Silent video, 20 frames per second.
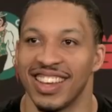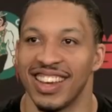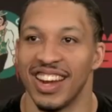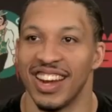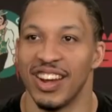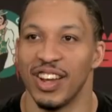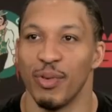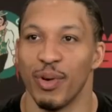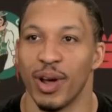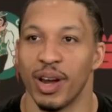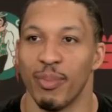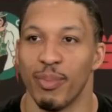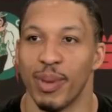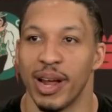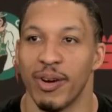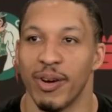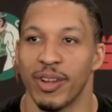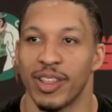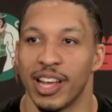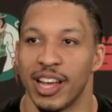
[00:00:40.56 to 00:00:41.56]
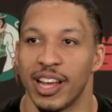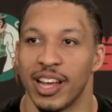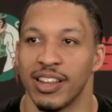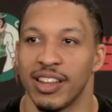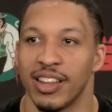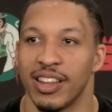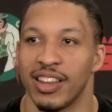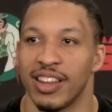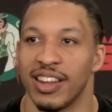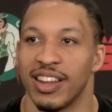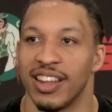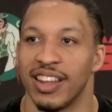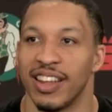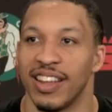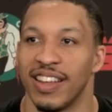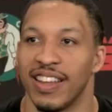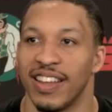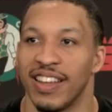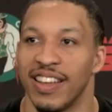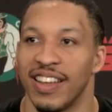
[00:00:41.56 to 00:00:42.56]
Gary, you ran the marathon?
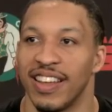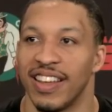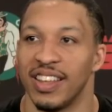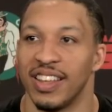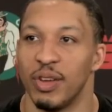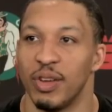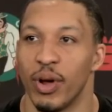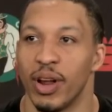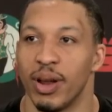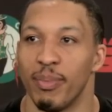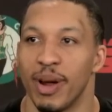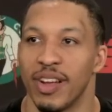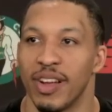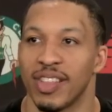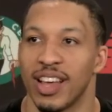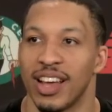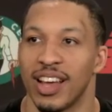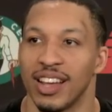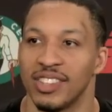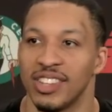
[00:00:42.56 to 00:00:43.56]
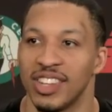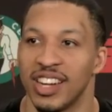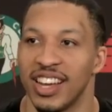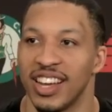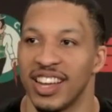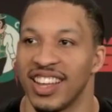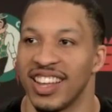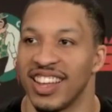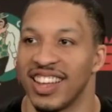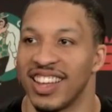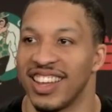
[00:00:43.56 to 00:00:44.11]
You ran a marathon yesterday?